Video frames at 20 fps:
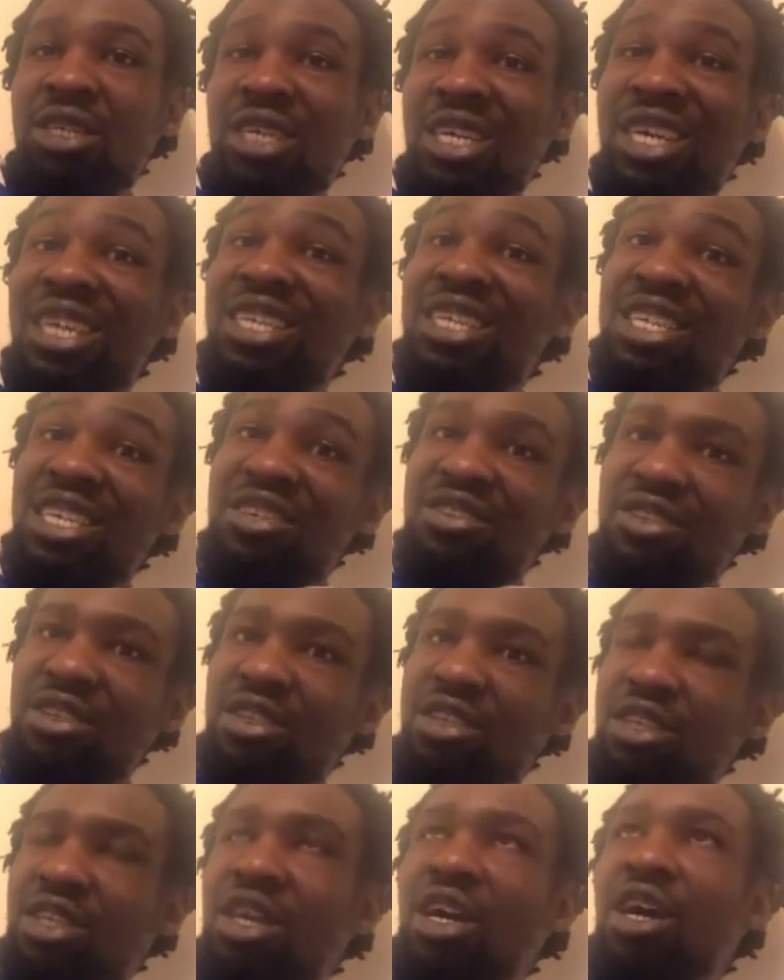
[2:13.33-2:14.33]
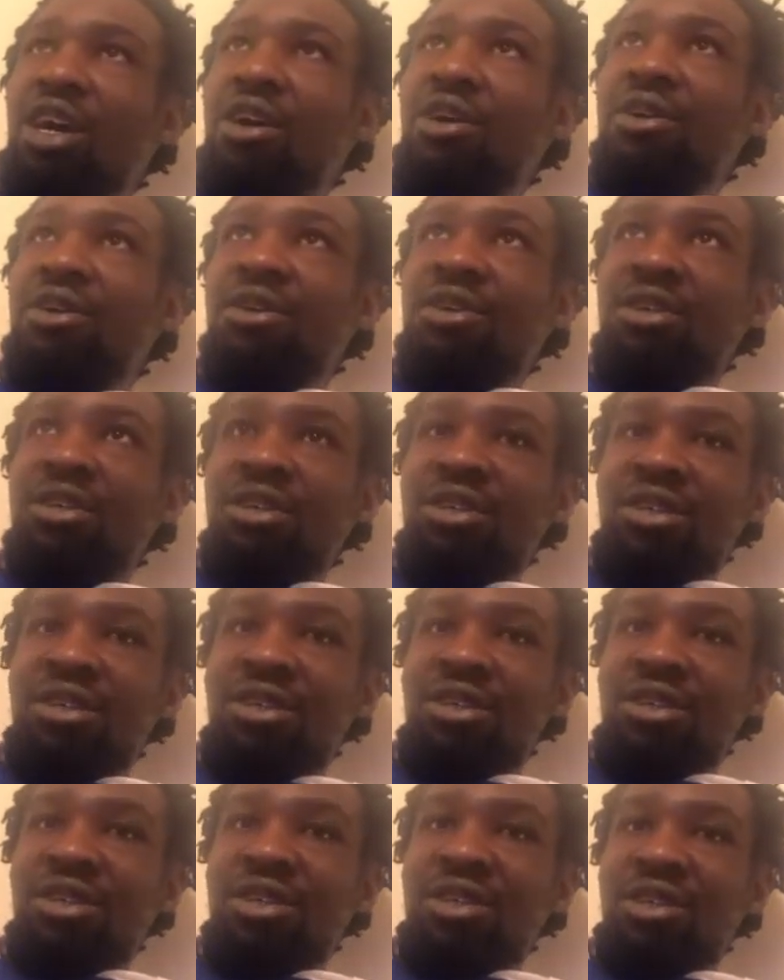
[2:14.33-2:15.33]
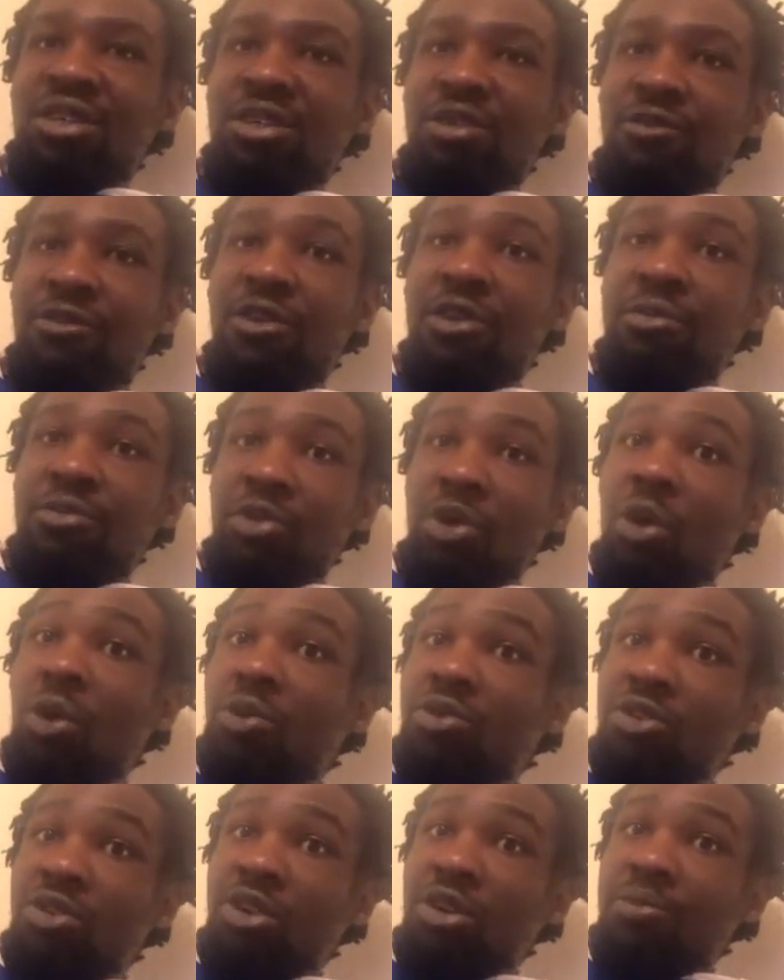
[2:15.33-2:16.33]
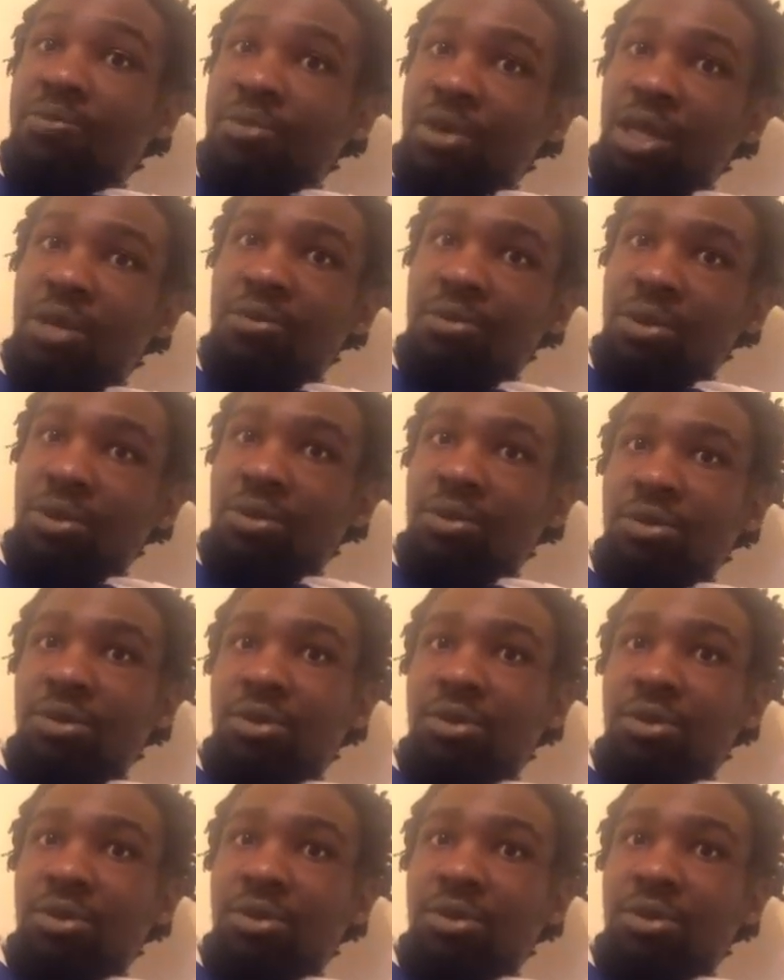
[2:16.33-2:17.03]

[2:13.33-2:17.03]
And listen to y'all. You feel me? Those are the people.